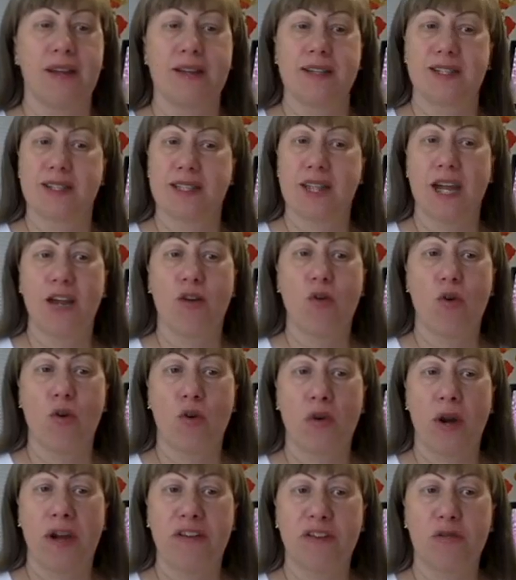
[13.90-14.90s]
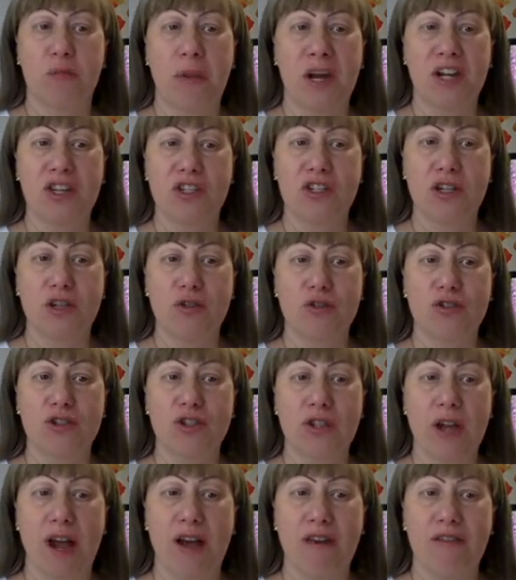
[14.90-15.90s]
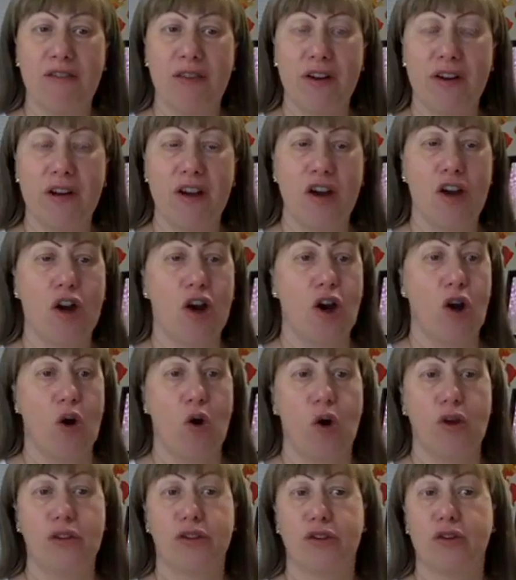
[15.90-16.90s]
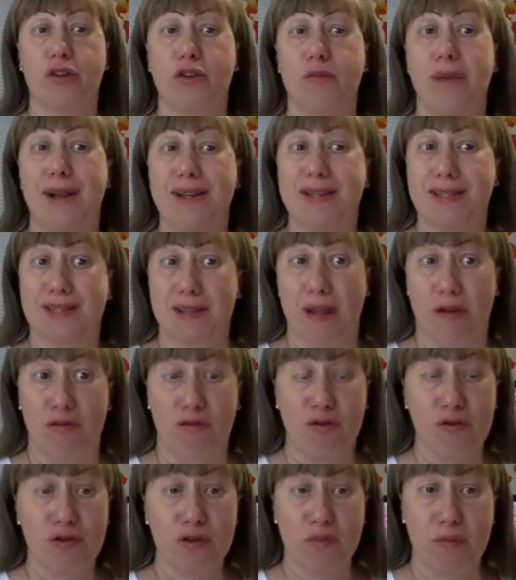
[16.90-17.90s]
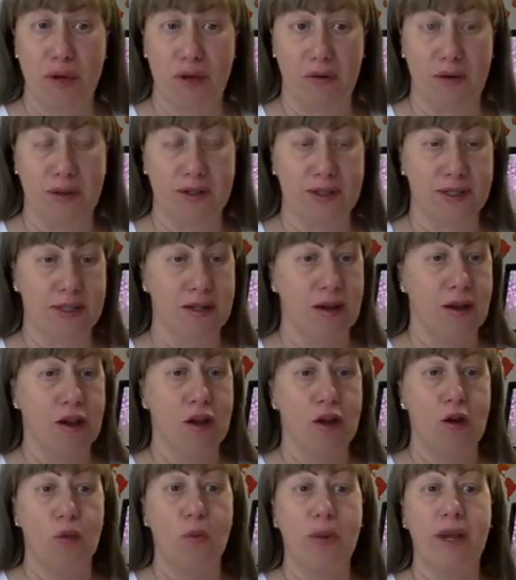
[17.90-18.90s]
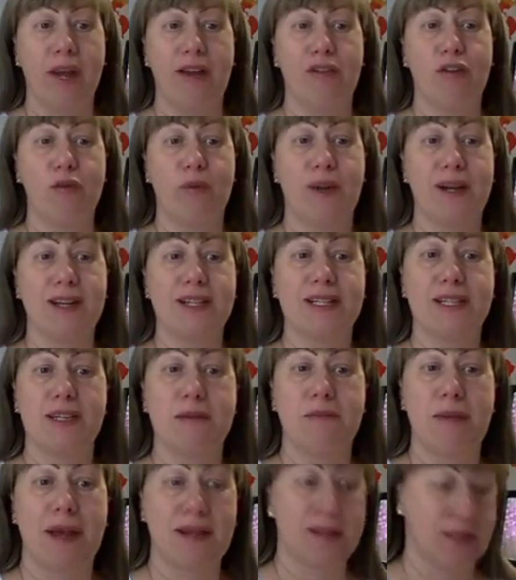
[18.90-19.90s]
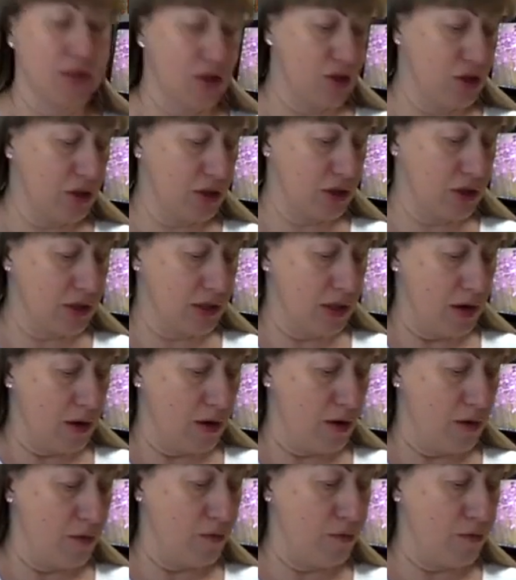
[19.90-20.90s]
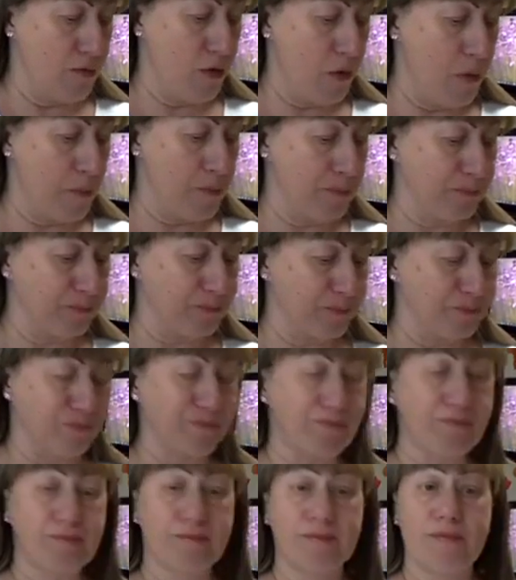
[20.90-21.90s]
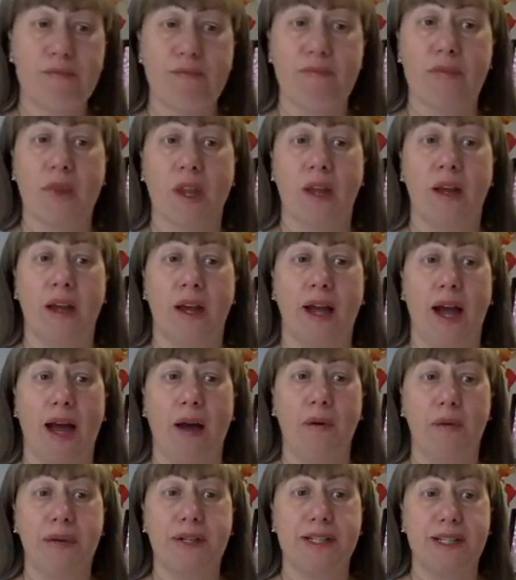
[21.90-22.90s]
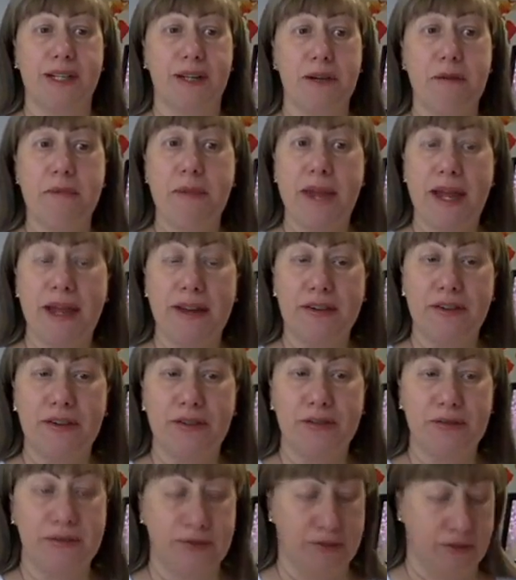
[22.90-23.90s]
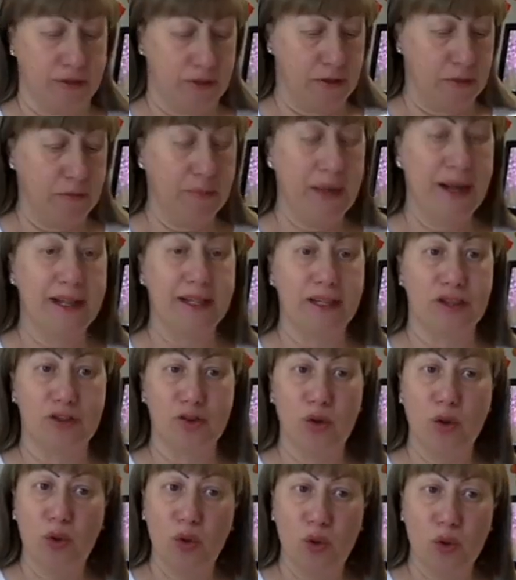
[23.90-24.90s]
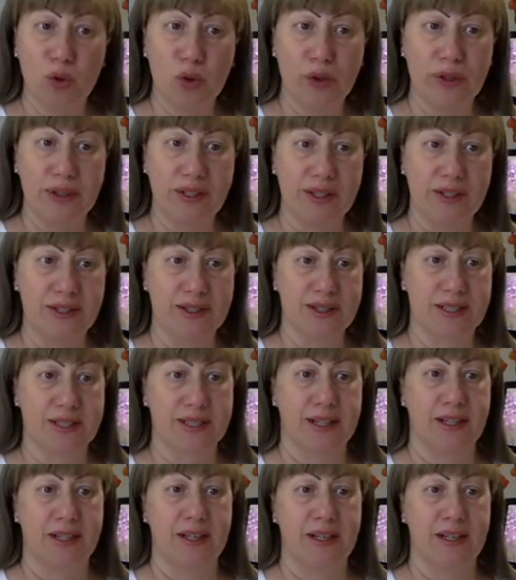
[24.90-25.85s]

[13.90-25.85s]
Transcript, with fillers: psychographed by Chico Xavier, authored by several spirits. We have already seen messages from our dear Emmanuel, Maria Dolores,